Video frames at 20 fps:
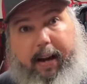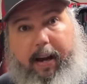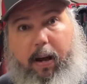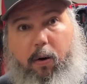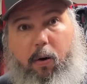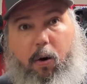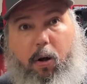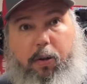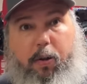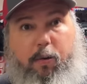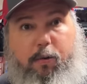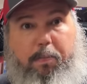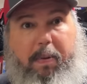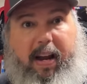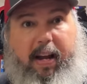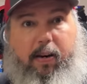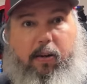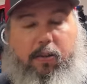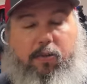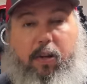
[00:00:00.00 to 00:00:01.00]
out on those
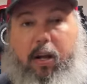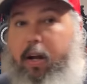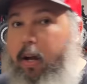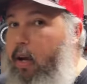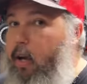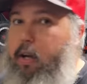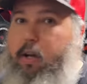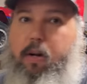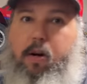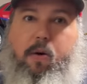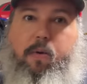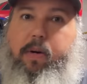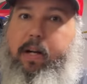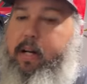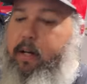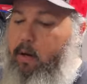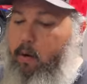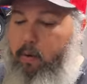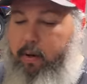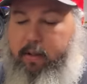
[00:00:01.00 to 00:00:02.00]
panels. You don't need
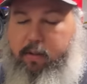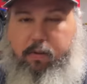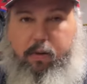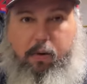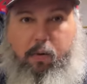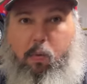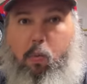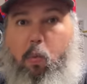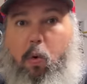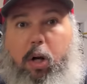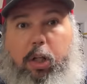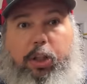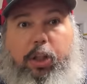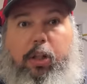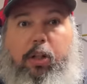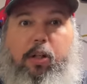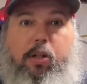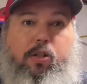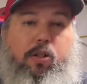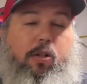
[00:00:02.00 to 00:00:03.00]
to go get certain
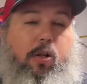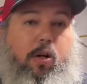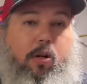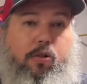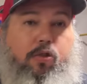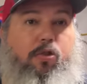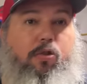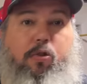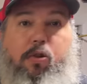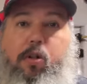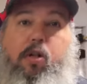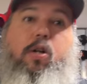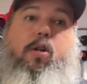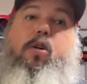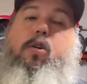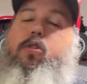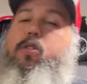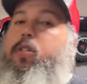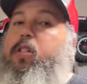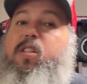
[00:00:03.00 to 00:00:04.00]
washers, long screws,